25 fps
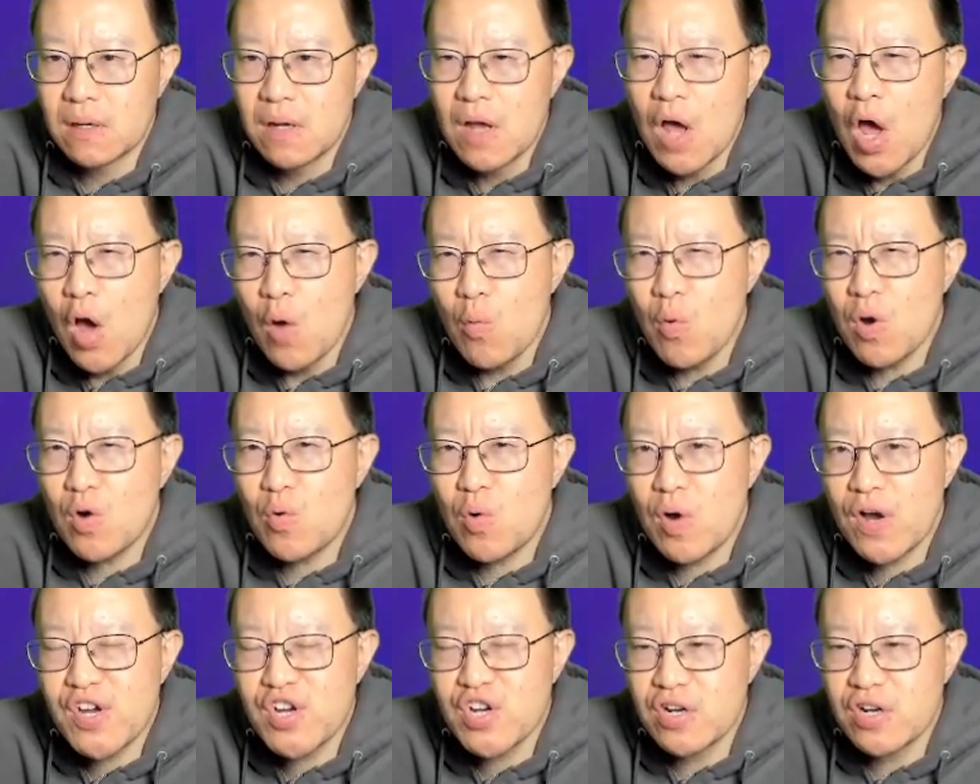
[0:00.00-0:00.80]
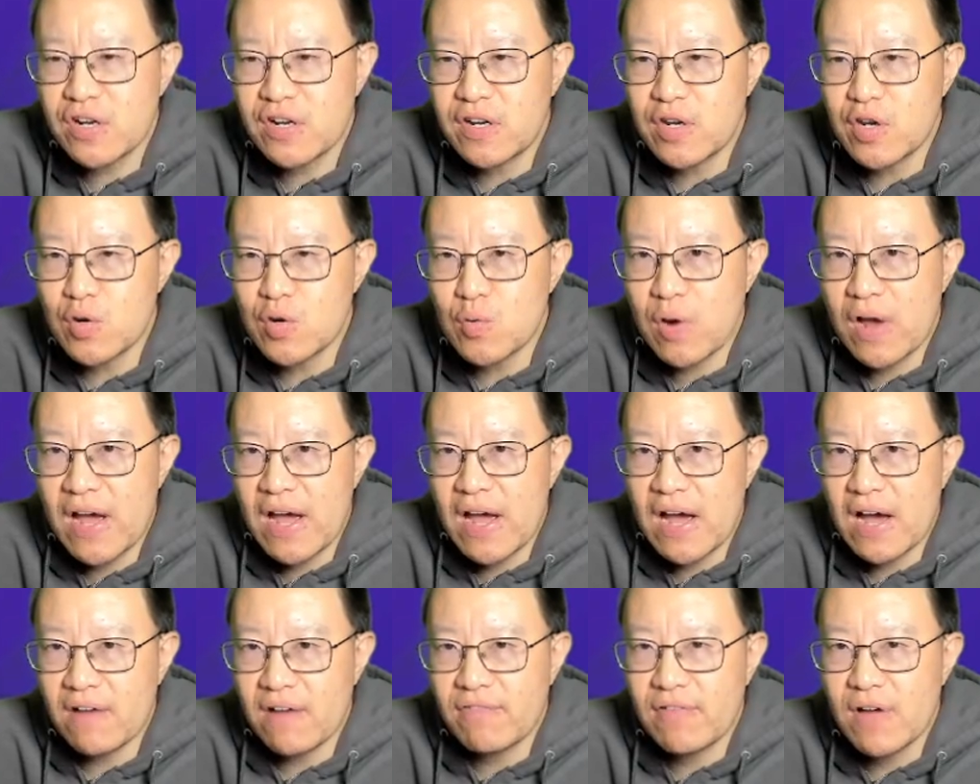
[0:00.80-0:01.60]
what questions do you
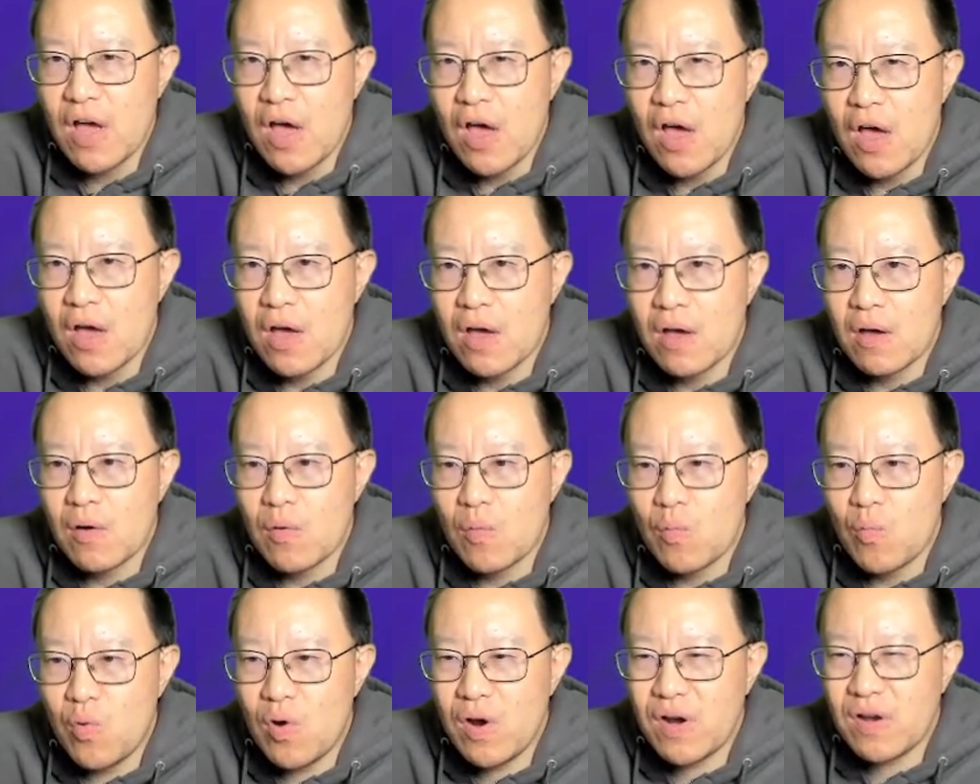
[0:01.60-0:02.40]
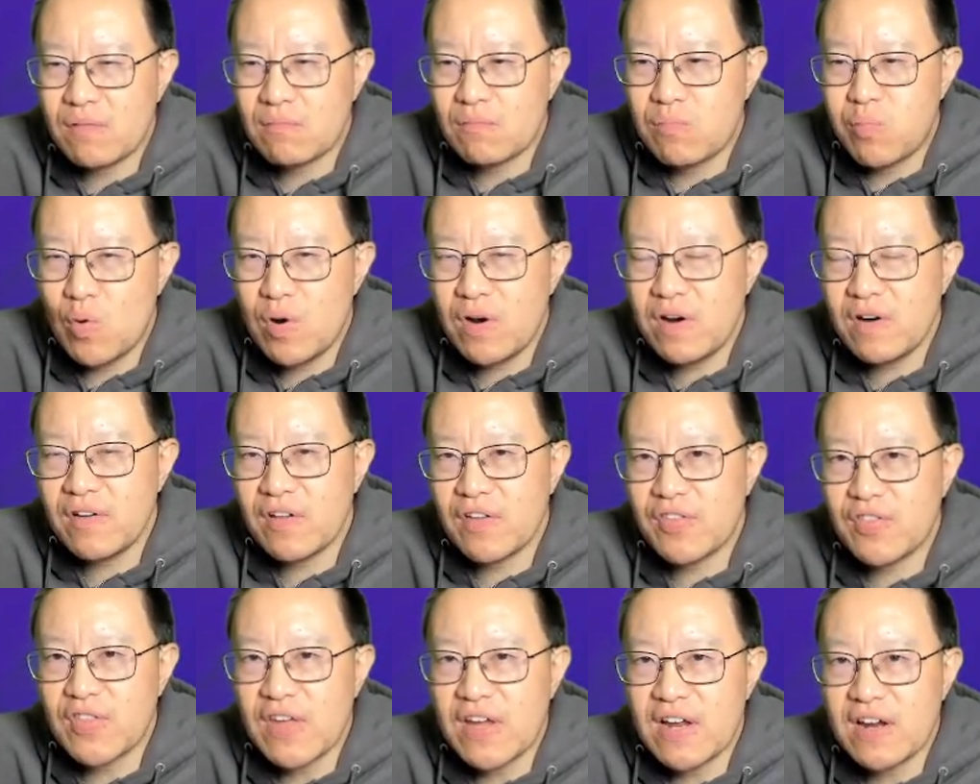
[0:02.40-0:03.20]
have? What are the
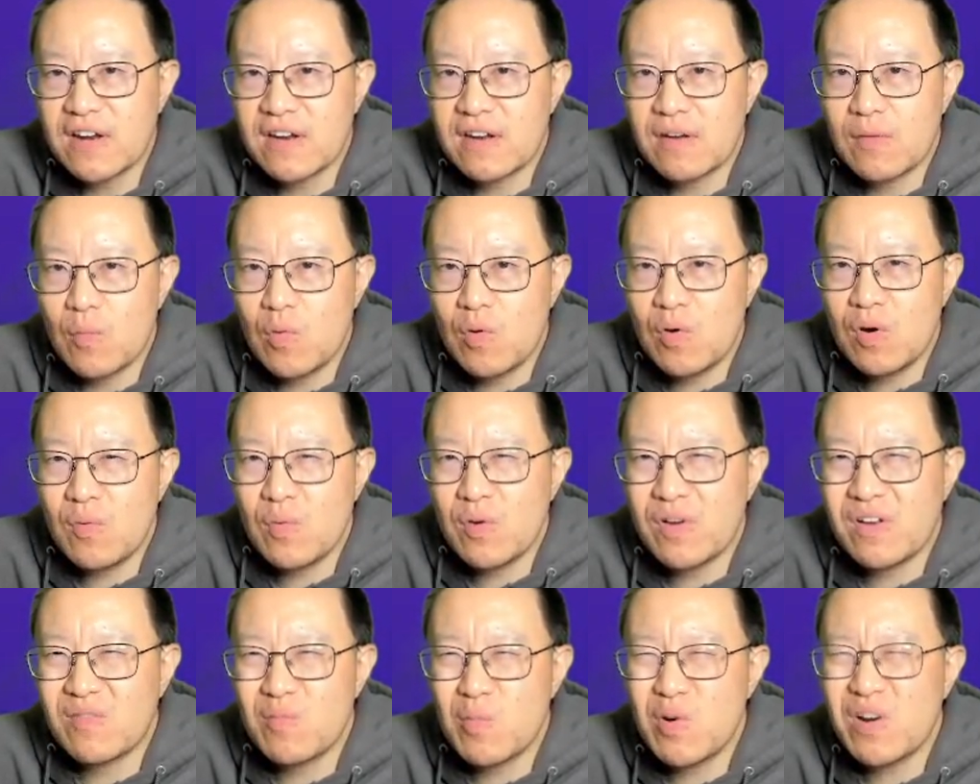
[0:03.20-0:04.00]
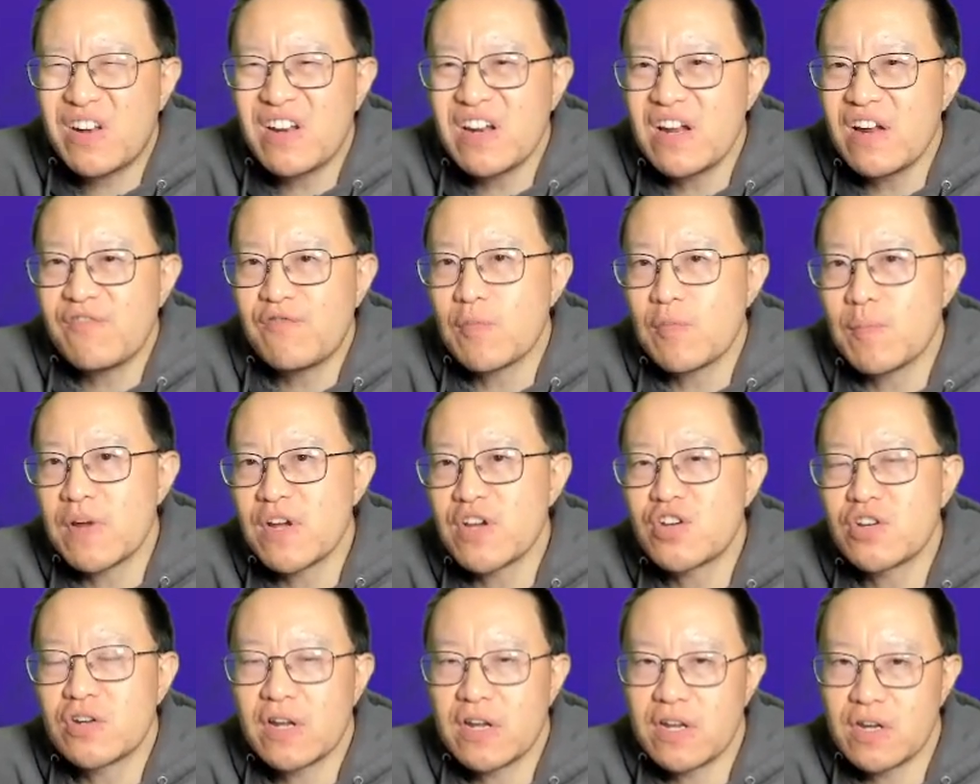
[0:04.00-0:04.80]
things, what's the
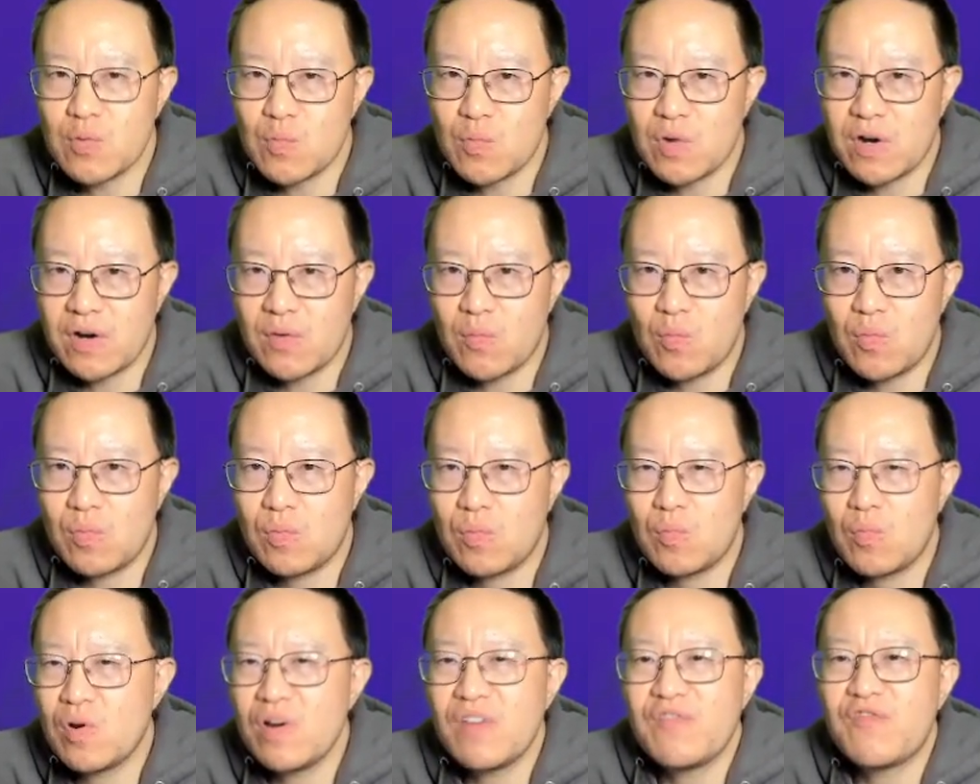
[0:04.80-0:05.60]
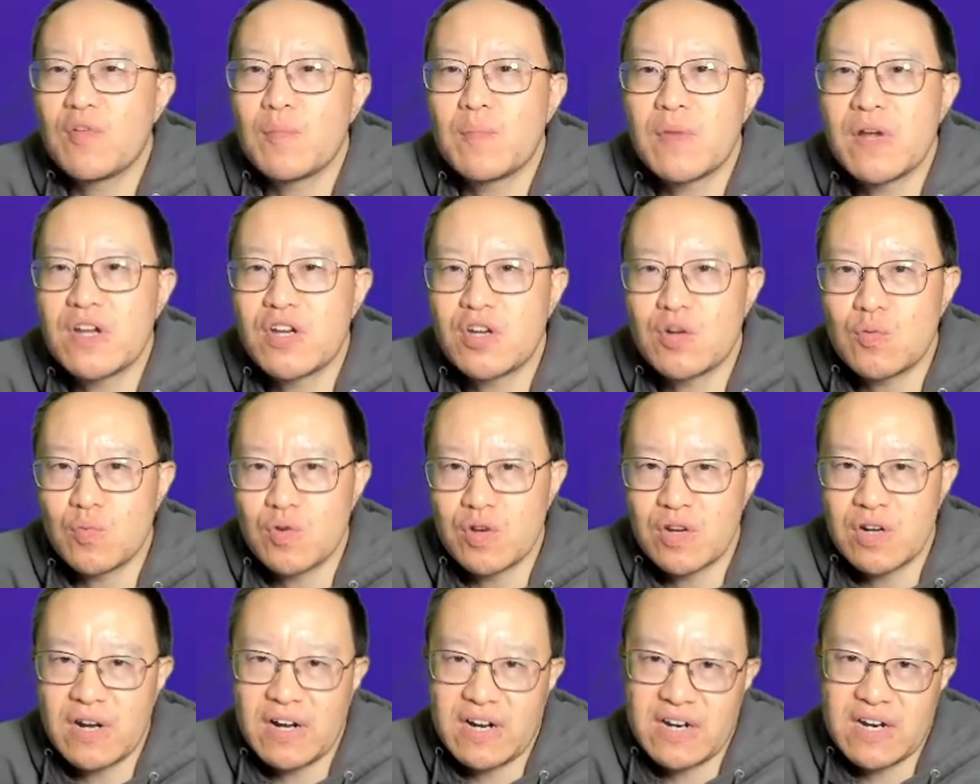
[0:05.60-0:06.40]
information that you want? What information would
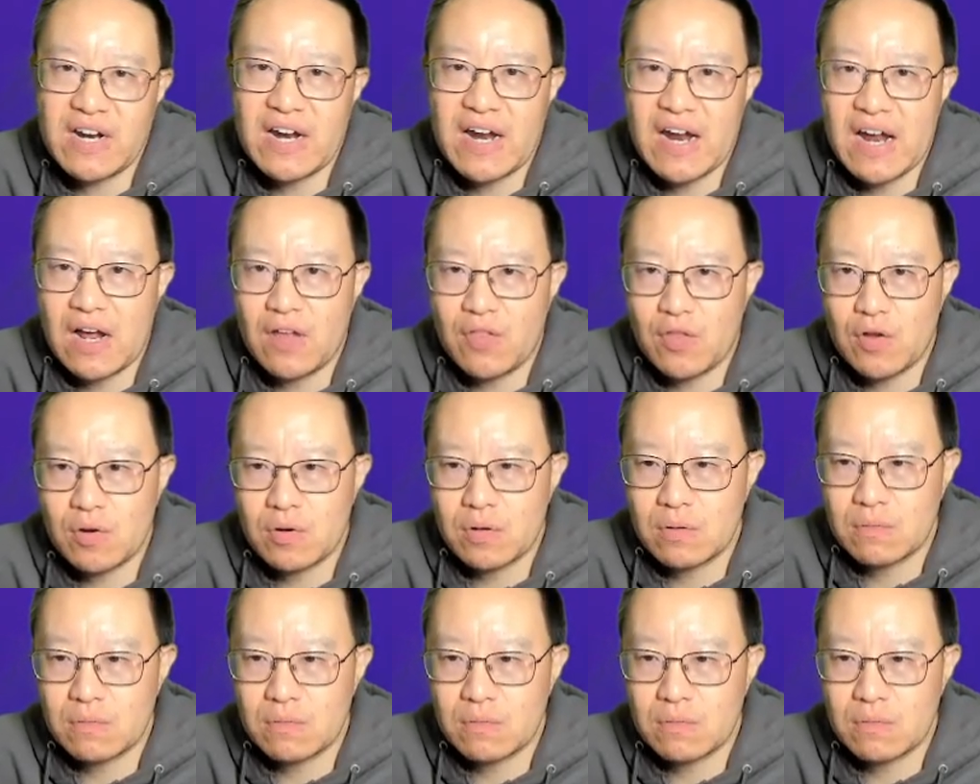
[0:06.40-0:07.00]
you like to gather?